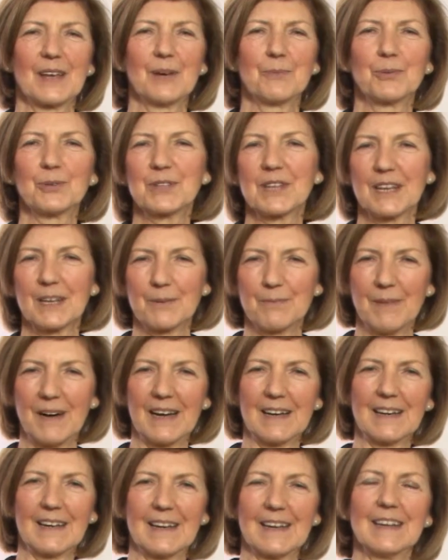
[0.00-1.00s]
putting
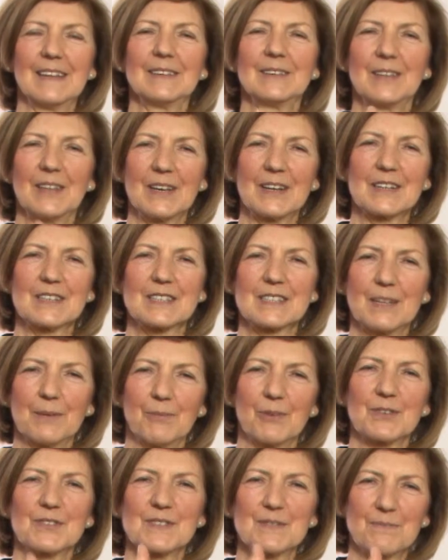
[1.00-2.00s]
my things, the
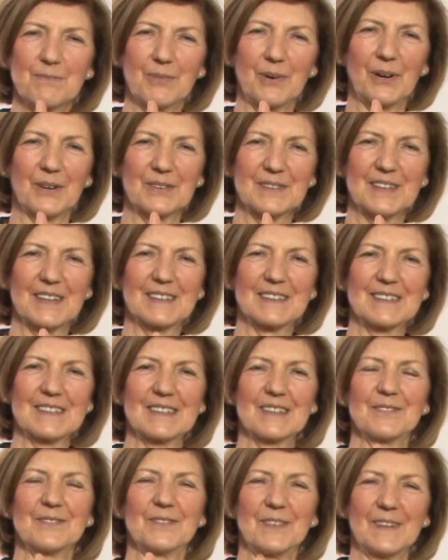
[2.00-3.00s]
most important
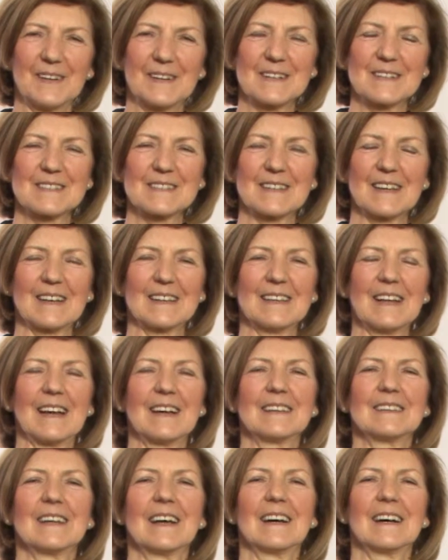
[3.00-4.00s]
first, and,
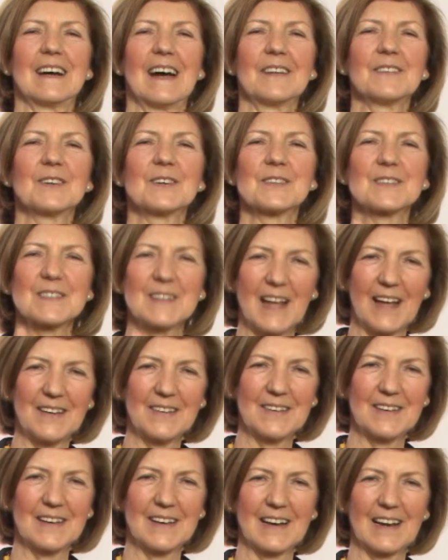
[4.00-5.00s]
and
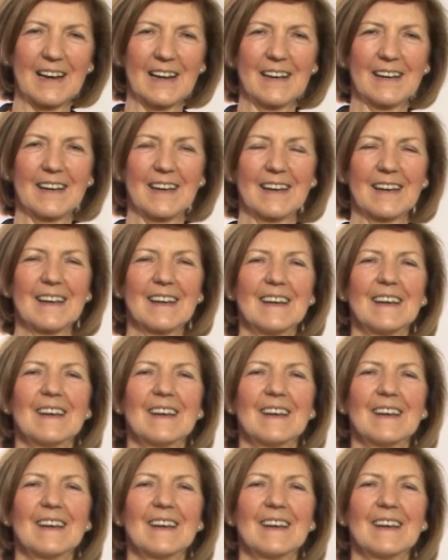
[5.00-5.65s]
understanding, like a